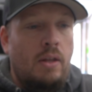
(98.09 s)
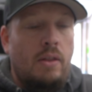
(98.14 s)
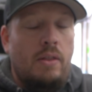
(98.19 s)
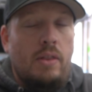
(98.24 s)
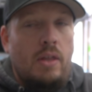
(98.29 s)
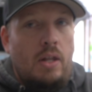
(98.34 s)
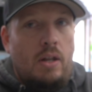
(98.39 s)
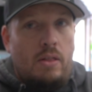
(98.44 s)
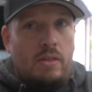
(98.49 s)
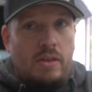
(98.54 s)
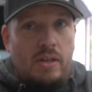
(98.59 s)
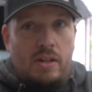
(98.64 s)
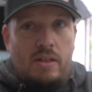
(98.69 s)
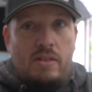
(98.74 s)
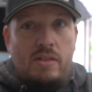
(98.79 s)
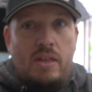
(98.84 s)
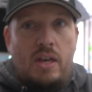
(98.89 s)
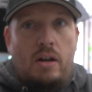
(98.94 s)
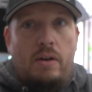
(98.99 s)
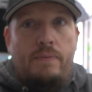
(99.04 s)
then it's going to
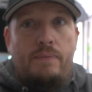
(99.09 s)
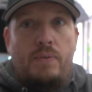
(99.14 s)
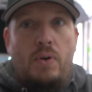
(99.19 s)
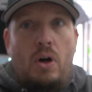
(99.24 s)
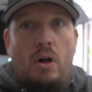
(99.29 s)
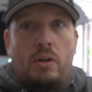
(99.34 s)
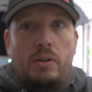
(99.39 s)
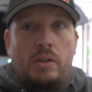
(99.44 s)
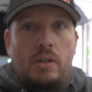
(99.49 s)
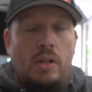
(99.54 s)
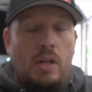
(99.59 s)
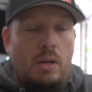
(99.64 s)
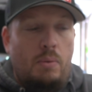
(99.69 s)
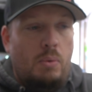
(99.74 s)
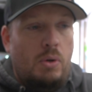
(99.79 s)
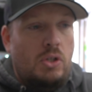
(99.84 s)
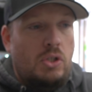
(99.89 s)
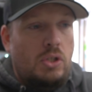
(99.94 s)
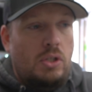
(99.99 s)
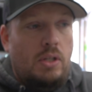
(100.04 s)
set a fault, in
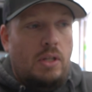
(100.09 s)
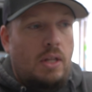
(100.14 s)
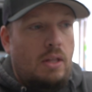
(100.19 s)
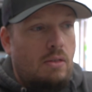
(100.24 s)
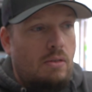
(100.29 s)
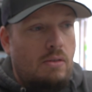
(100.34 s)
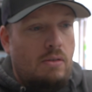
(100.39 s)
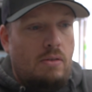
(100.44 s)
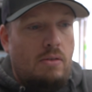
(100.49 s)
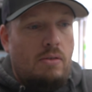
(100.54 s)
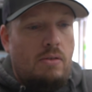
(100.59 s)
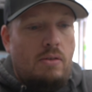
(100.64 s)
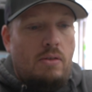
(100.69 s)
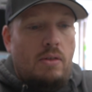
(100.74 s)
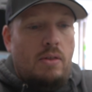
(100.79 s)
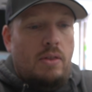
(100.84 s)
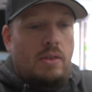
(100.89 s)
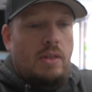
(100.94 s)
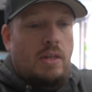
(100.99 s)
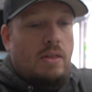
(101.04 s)
which this is
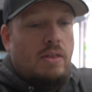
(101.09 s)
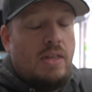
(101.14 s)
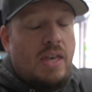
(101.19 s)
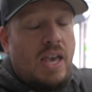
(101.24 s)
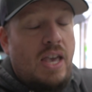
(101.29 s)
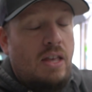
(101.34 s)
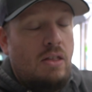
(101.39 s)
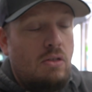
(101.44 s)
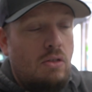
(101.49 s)
this case.